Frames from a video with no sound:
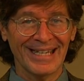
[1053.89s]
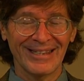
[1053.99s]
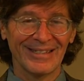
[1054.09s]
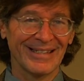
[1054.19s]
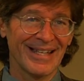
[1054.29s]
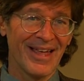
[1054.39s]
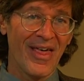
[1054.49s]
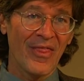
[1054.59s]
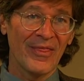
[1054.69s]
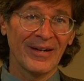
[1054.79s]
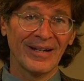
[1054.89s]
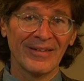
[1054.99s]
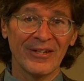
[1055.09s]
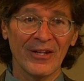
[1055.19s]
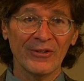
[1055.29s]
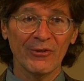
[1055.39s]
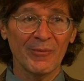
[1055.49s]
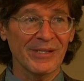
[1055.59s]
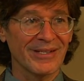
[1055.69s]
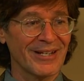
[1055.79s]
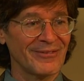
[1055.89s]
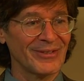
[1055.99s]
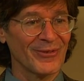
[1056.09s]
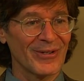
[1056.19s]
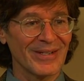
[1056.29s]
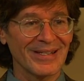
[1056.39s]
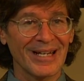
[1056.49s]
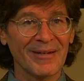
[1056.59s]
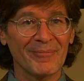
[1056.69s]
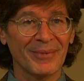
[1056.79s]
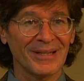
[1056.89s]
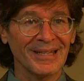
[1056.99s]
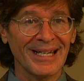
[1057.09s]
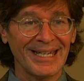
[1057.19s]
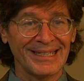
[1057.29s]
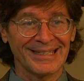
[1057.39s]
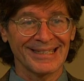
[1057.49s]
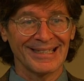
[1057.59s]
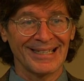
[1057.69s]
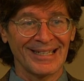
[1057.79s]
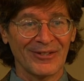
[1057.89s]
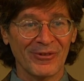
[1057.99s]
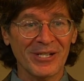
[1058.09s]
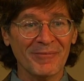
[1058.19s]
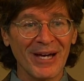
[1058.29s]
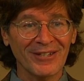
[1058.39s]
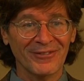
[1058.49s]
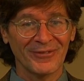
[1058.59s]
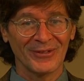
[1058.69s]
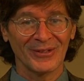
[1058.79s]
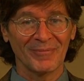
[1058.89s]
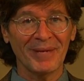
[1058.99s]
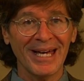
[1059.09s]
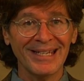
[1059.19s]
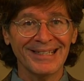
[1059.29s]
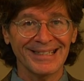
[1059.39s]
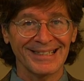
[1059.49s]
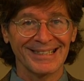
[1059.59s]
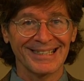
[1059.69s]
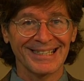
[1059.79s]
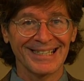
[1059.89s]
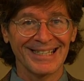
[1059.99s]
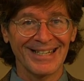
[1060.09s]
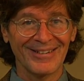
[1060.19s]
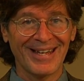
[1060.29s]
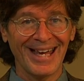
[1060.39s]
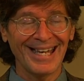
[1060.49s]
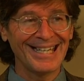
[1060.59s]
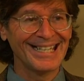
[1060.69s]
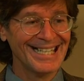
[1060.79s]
And the, the, the other group is given words like polite, uh, respectful, patient, okay?